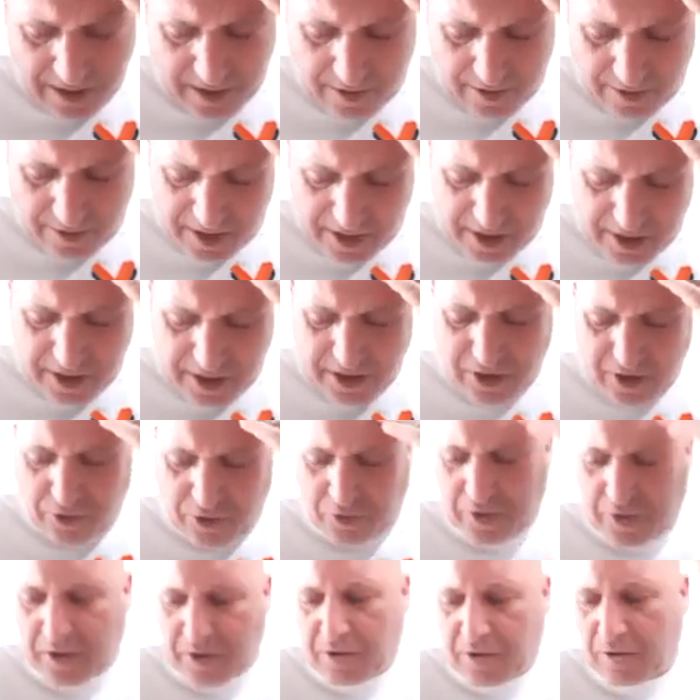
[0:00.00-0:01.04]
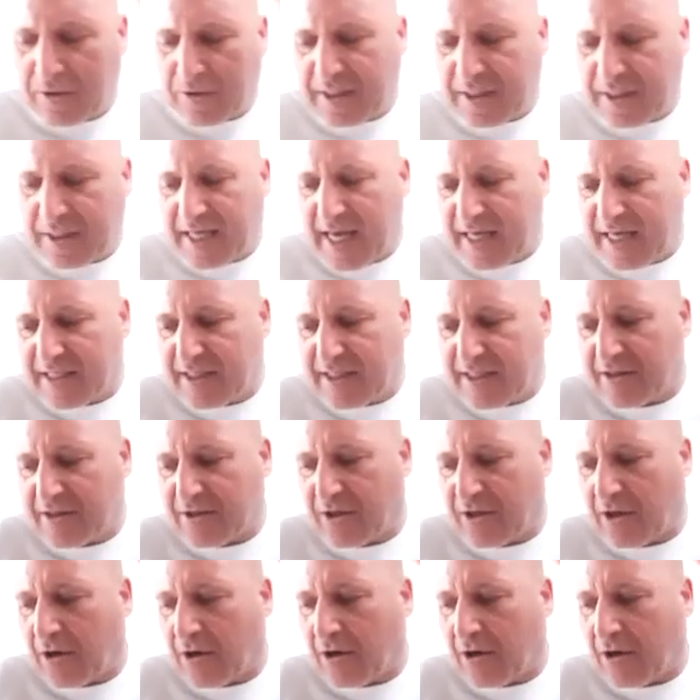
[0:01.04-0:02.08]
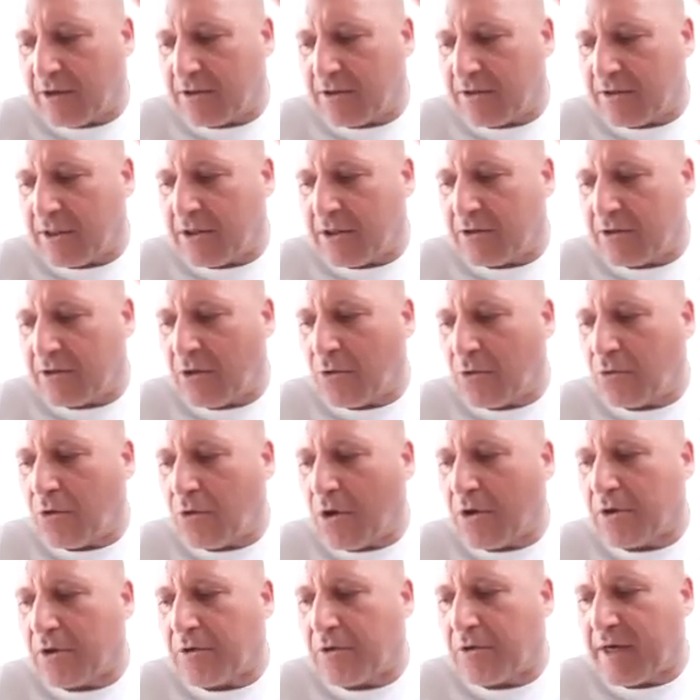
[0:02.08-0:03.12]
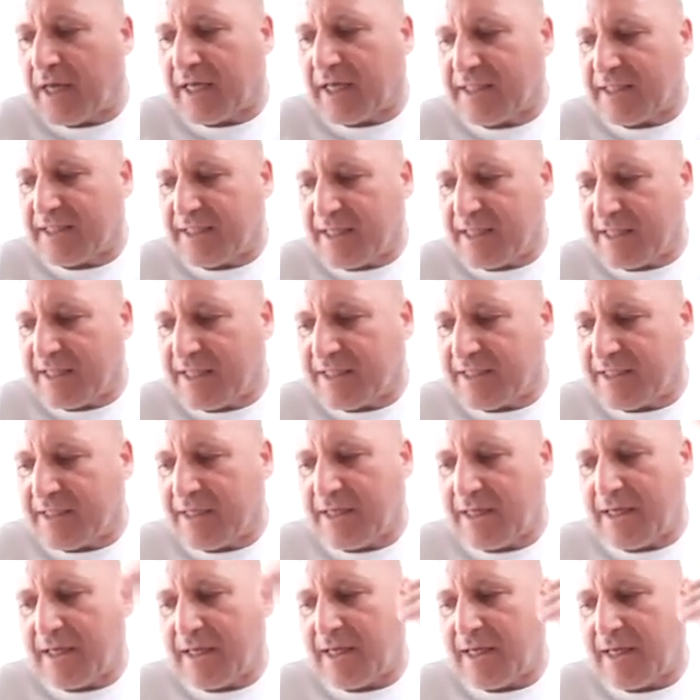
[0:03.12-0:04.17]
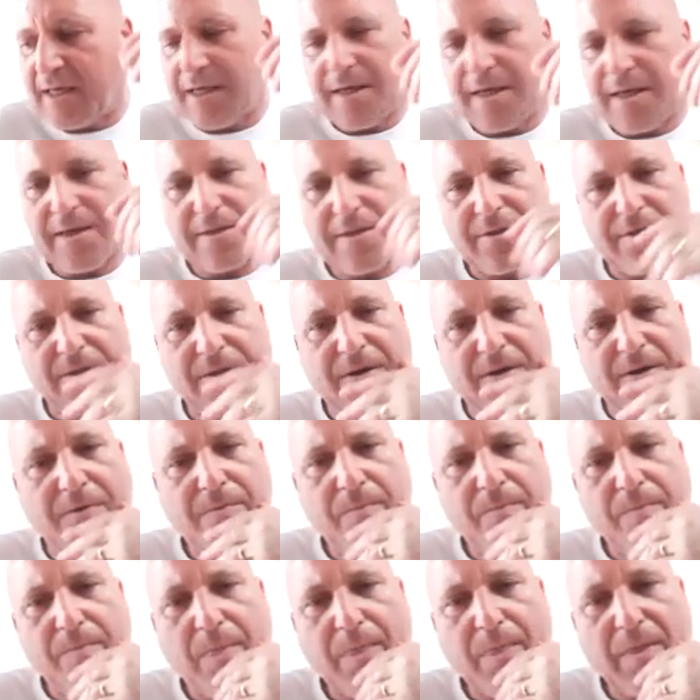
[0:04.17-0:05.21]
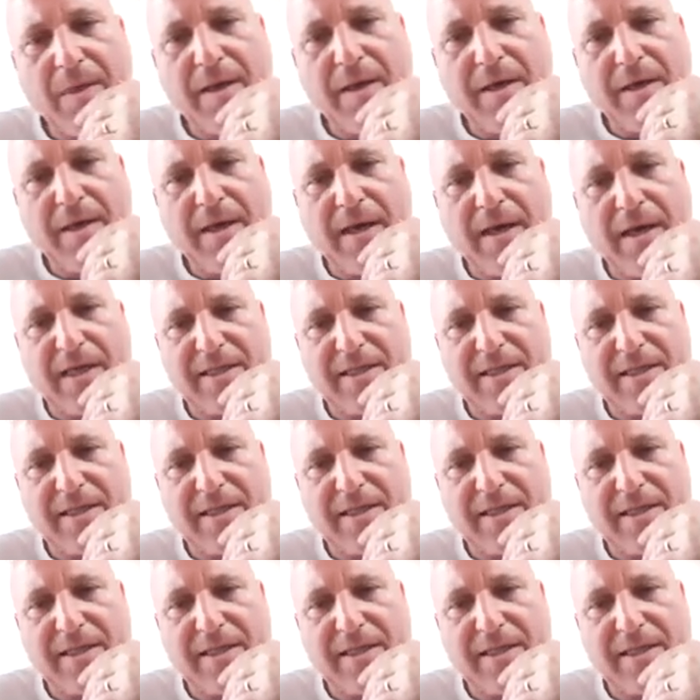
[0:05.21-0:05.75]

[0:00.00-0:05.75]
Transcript: historical taxes that are they no longer exist, you know, as